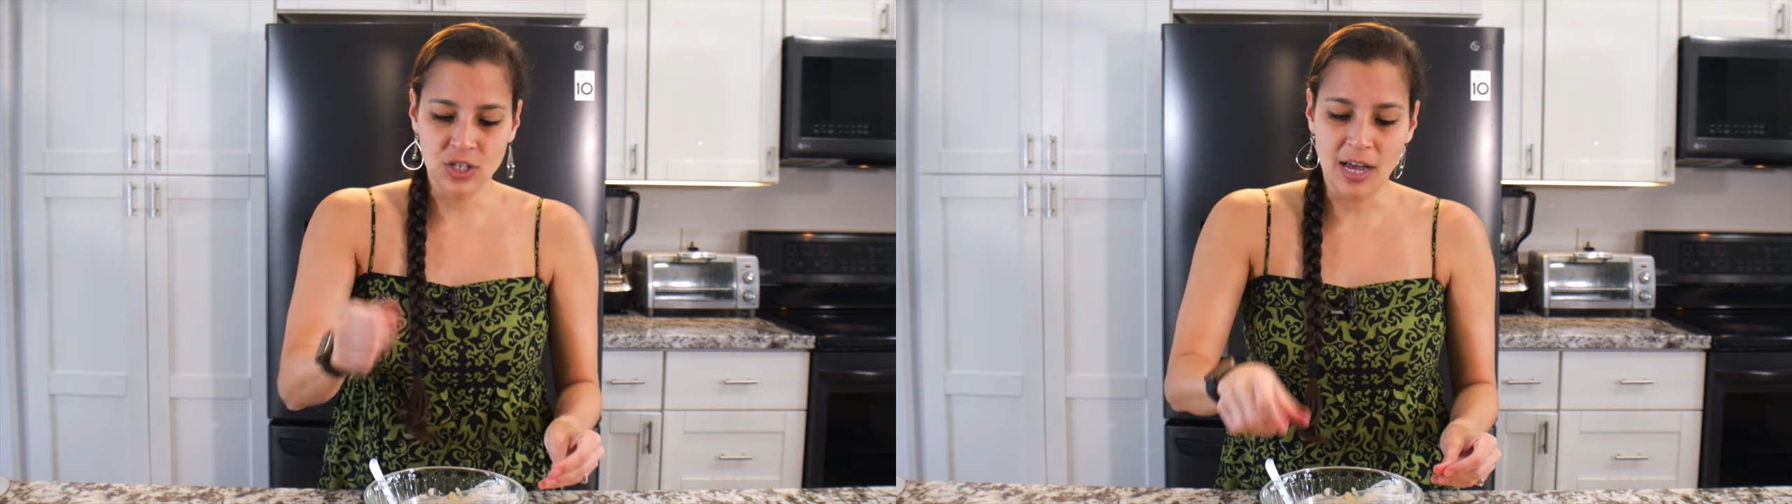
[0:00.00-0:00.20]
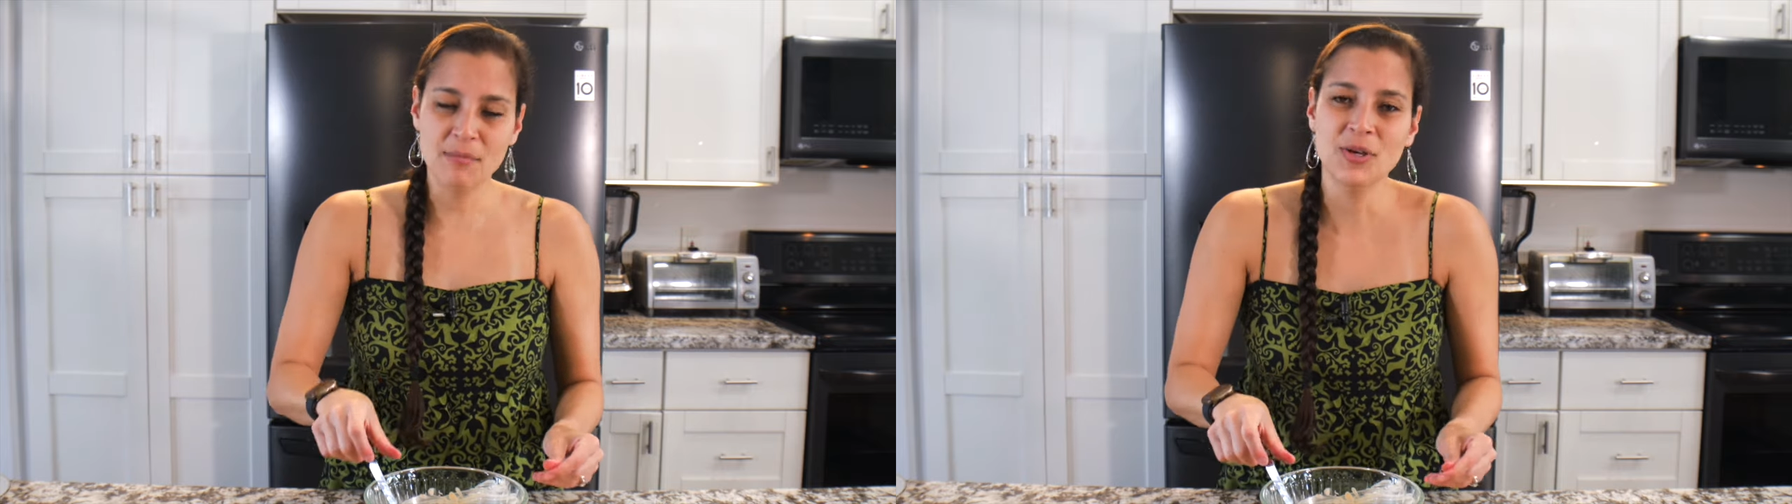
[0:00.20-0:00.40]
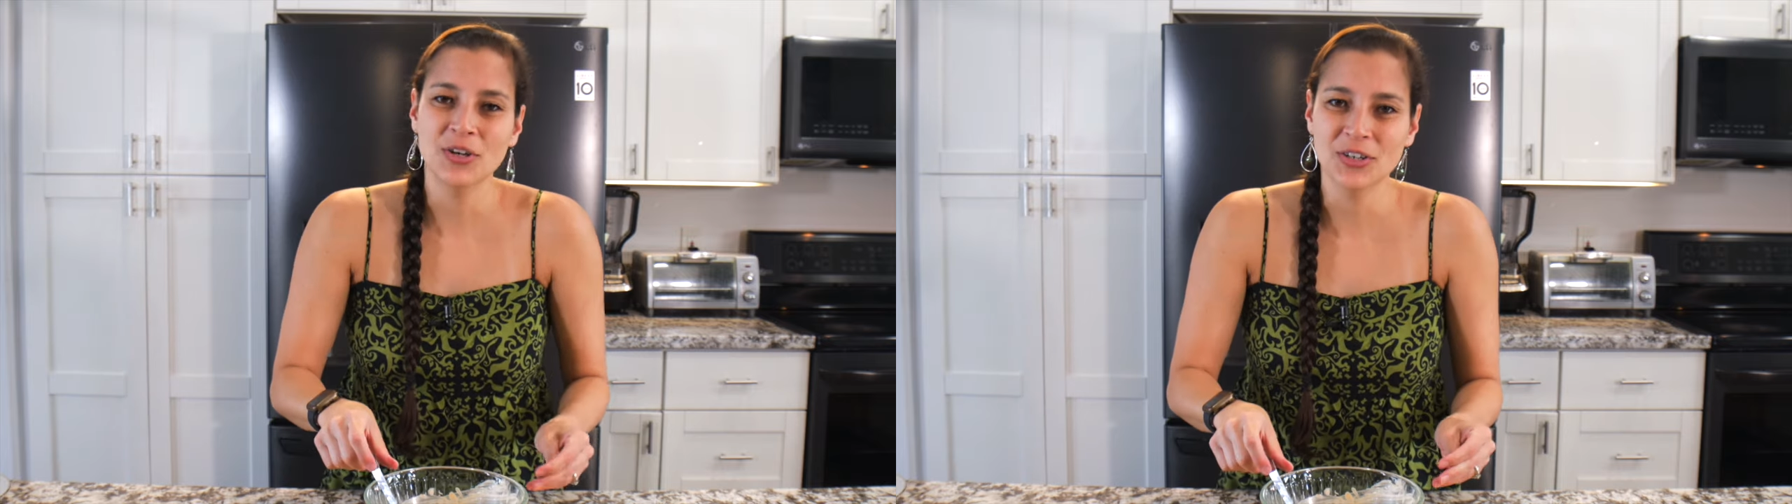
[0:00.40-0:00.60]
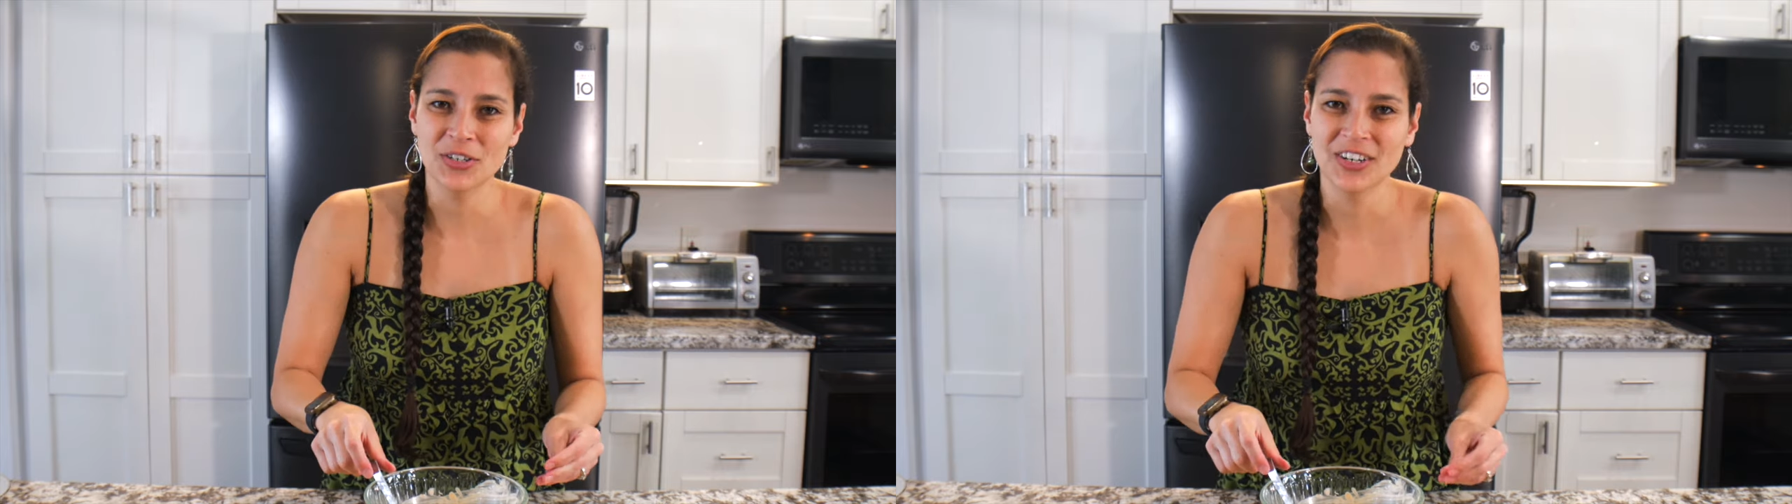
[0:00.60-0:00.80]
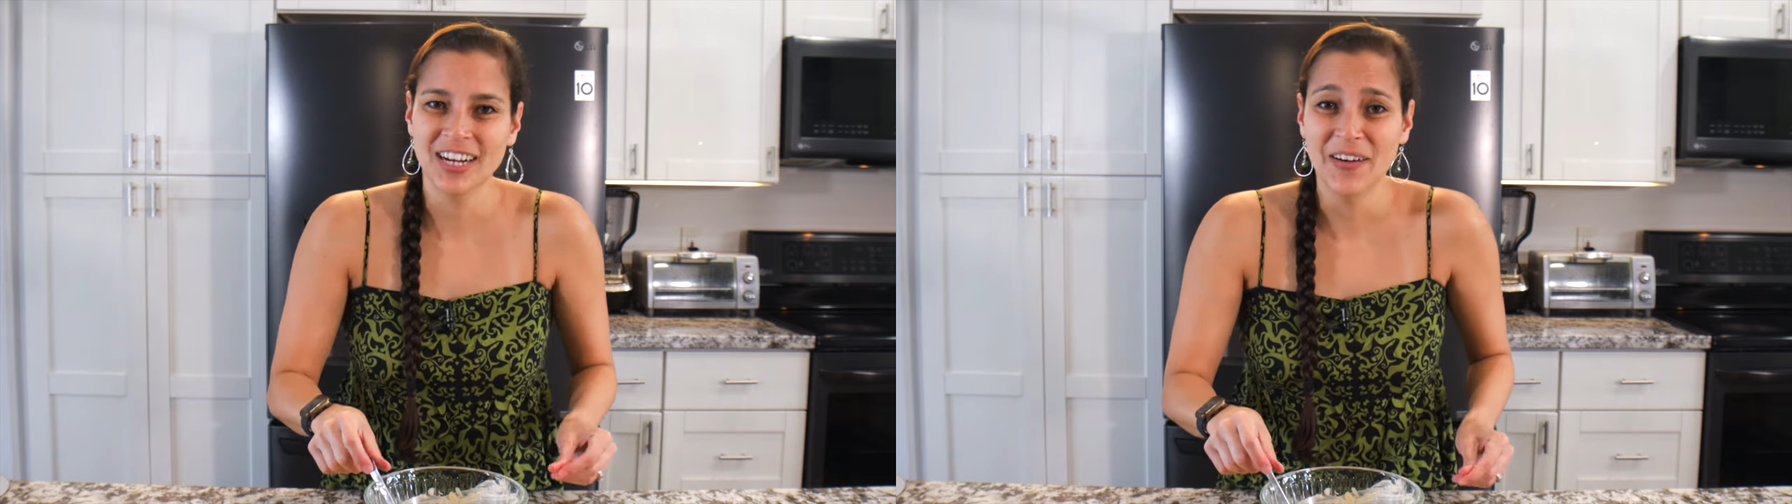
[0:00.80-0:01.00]
jab
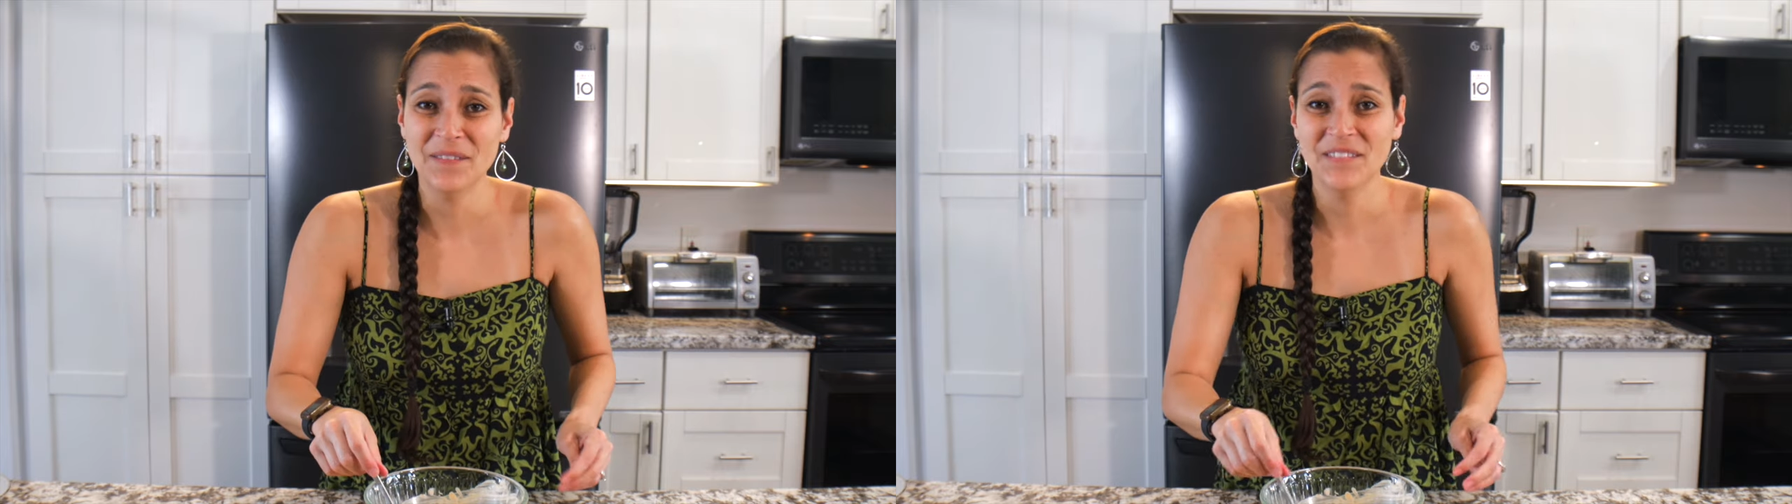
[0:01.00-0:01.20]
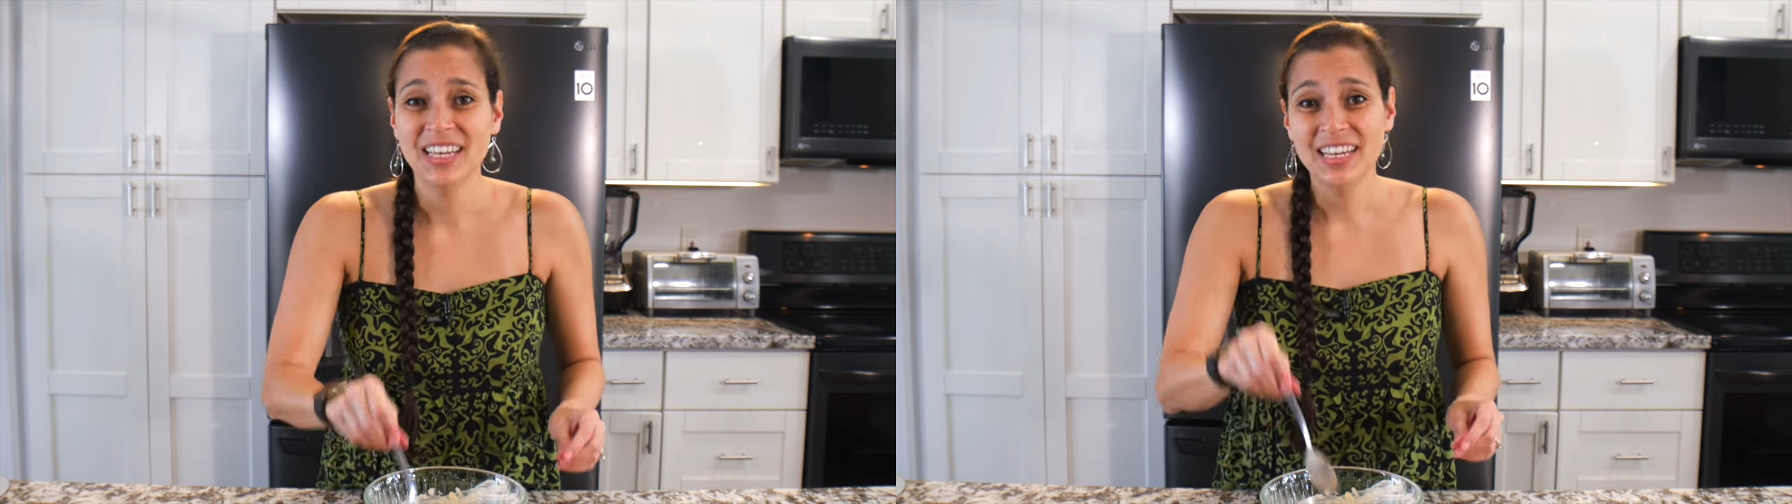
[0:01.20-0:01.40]
your um,